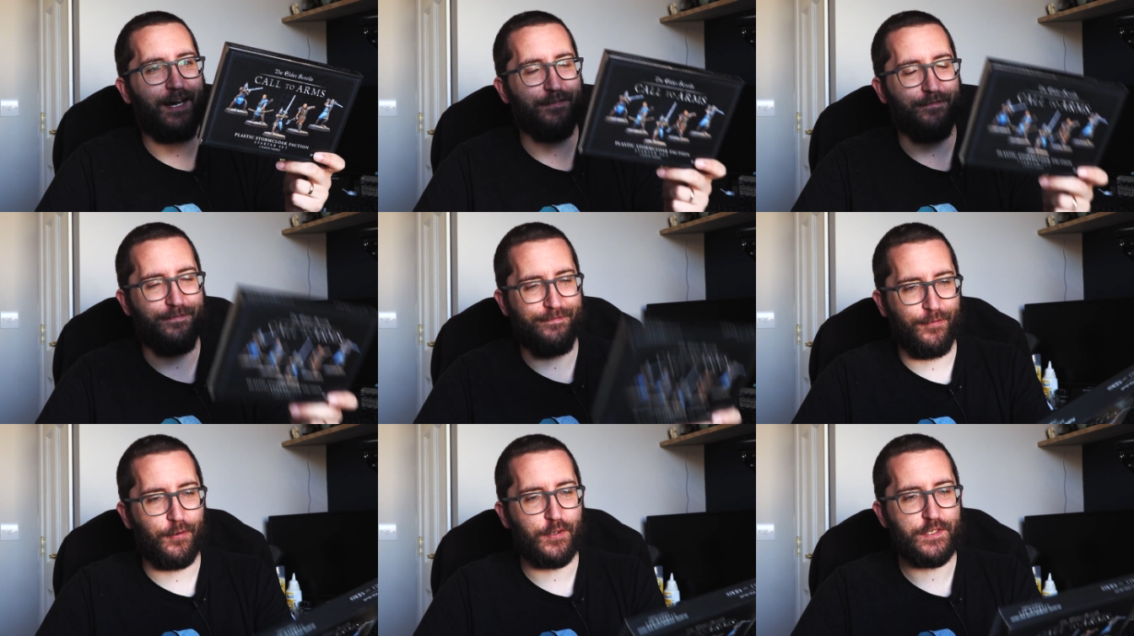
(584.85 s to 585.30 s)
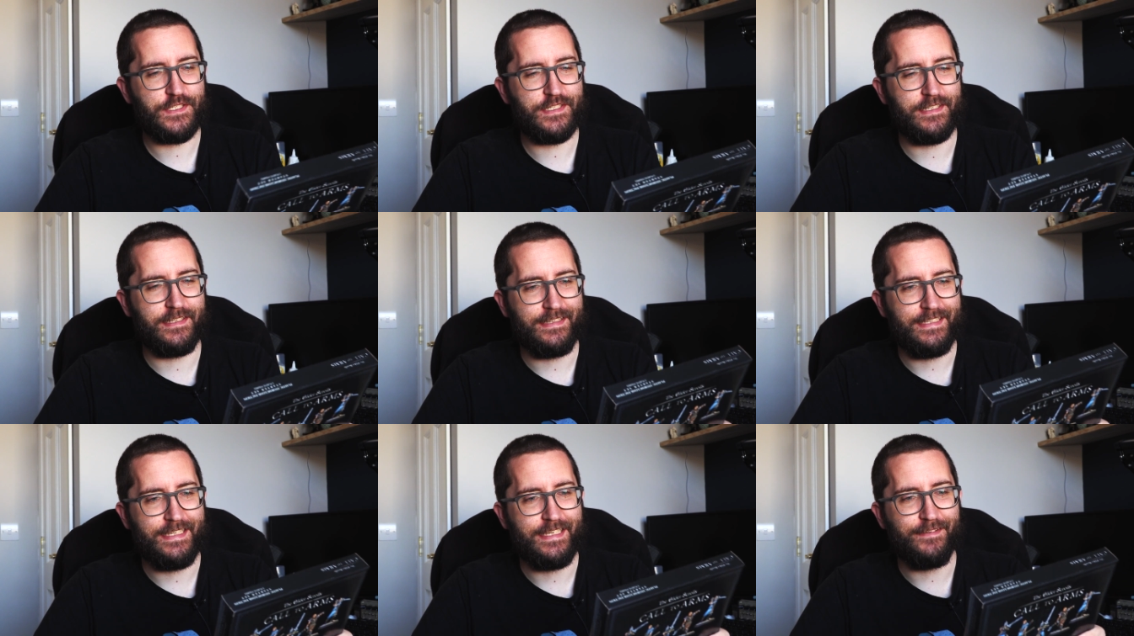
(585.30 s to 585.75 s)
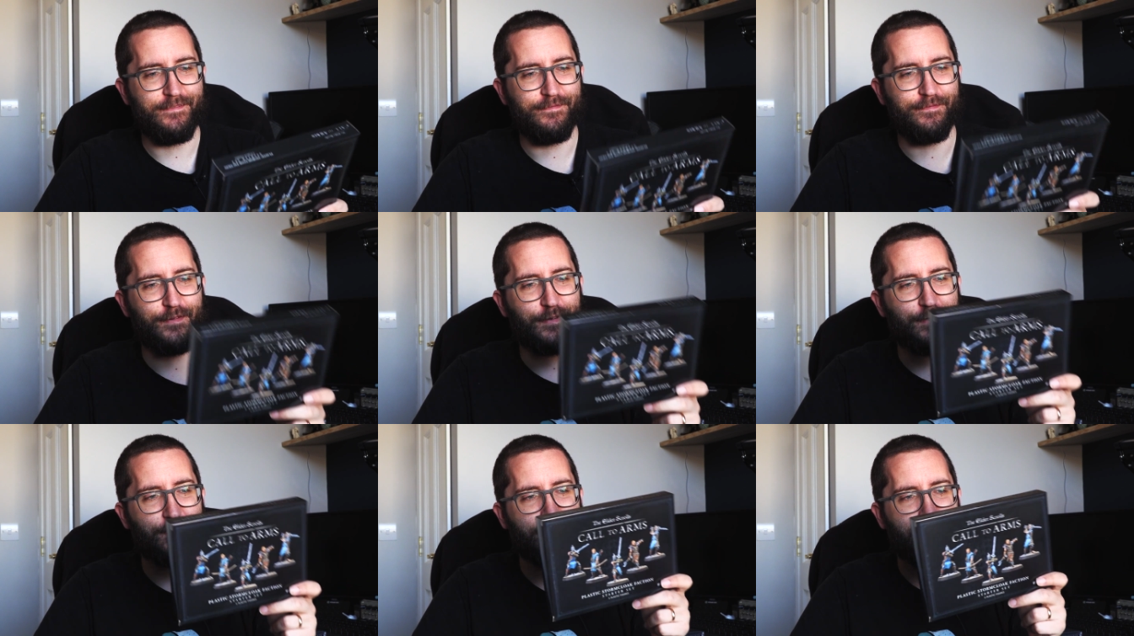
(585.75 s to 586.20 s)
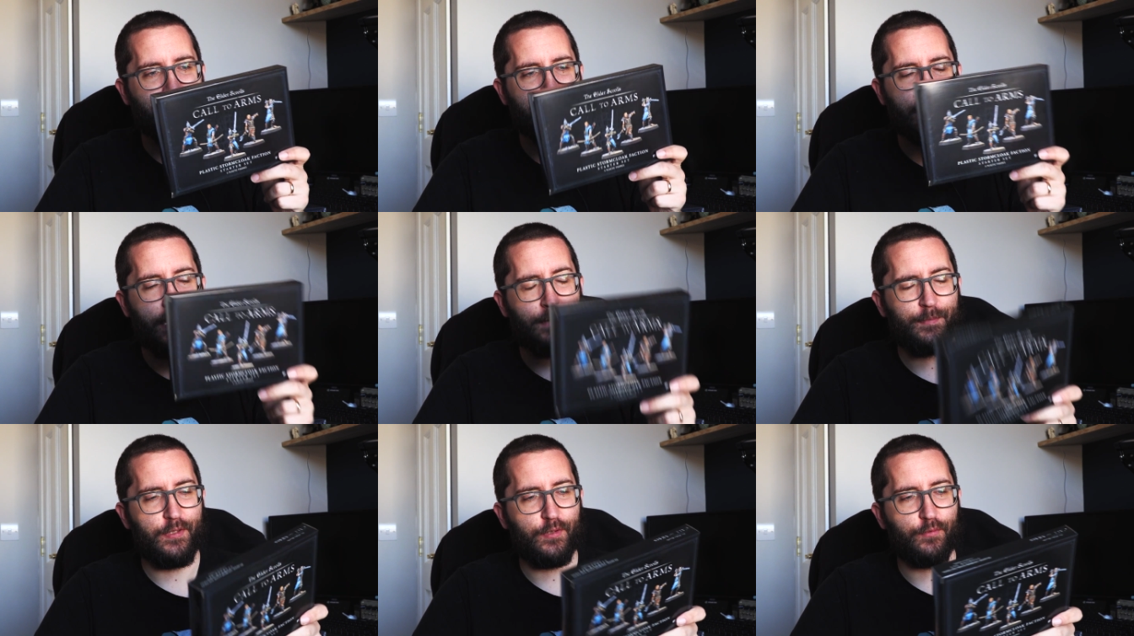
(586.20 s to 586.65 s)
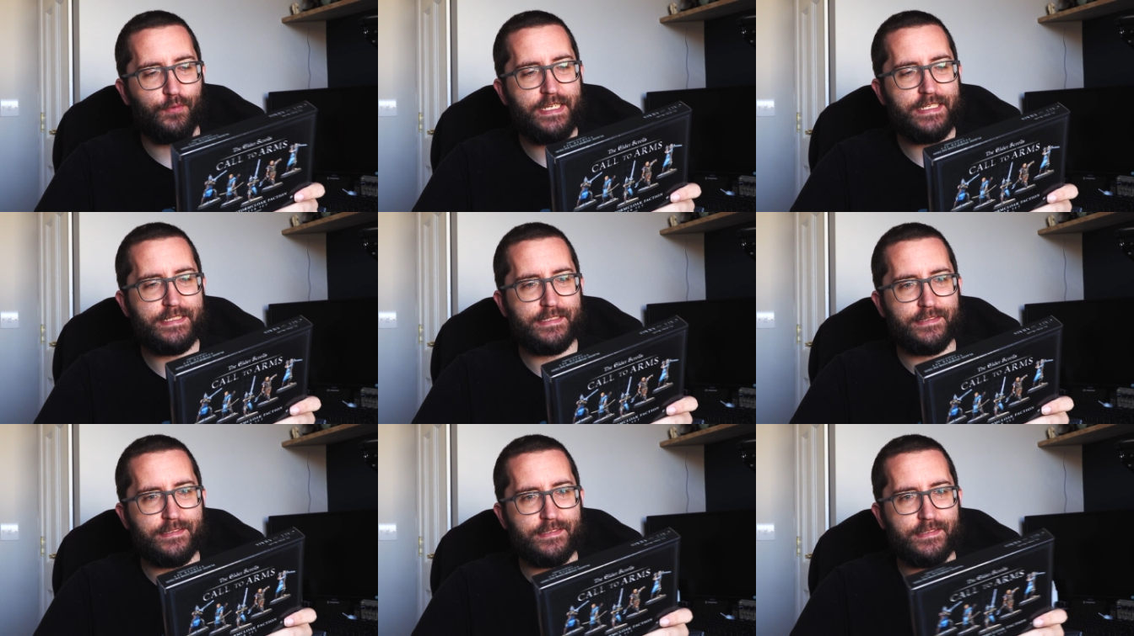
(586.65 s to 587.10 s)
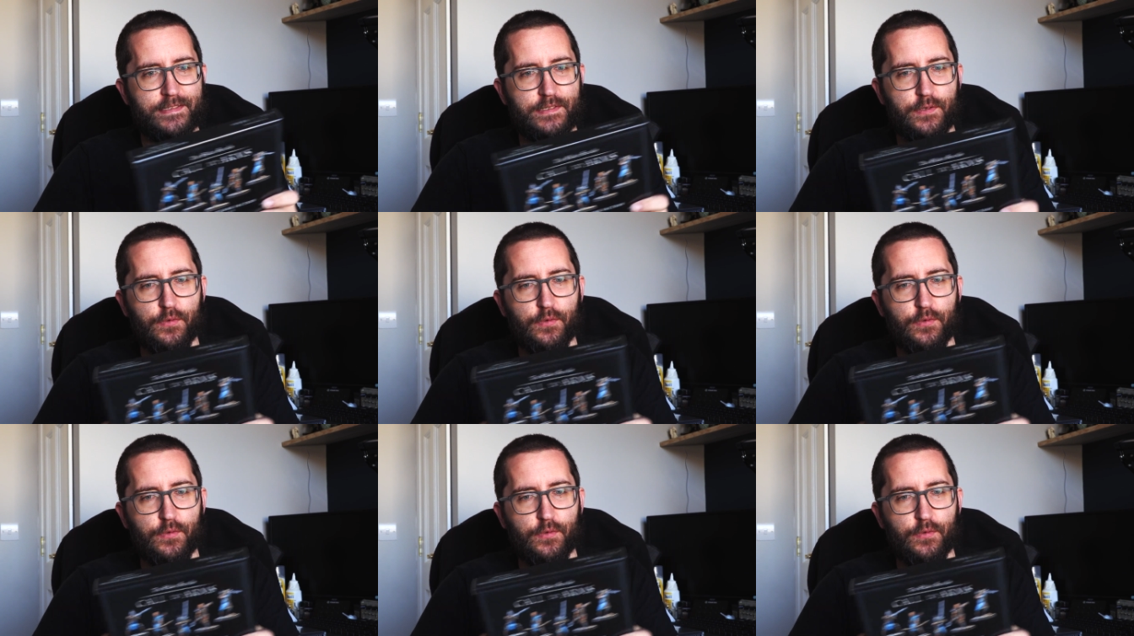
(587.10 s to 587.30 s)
unfortunately, for a couple of reasons.